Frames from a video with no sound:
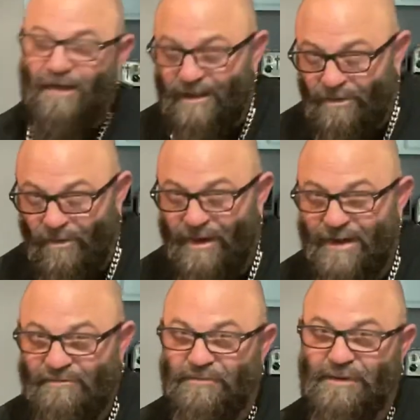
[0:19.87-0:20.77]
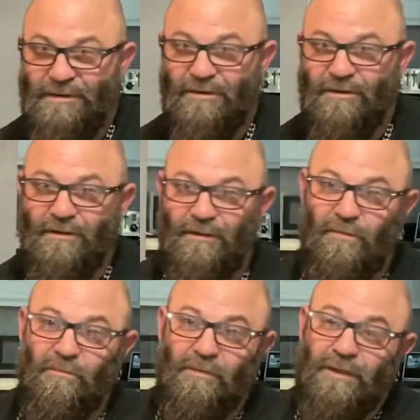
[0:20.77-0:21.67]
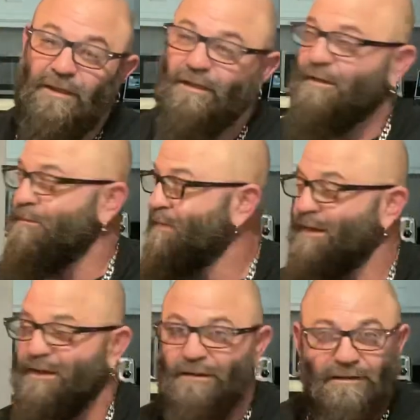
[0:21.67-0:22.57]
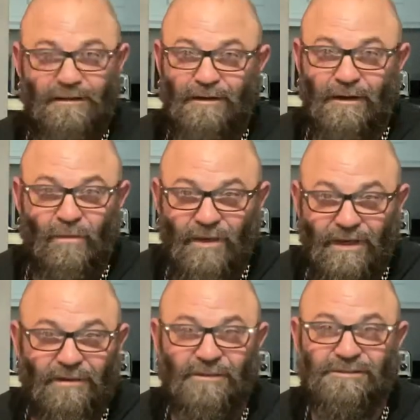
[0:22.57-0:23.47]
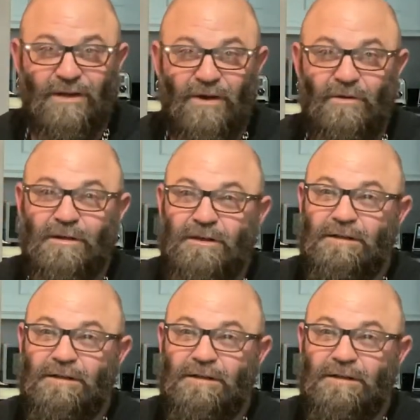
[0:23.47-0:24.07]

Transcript: I know I haven't been here in a little, in, in a minute, a week or so.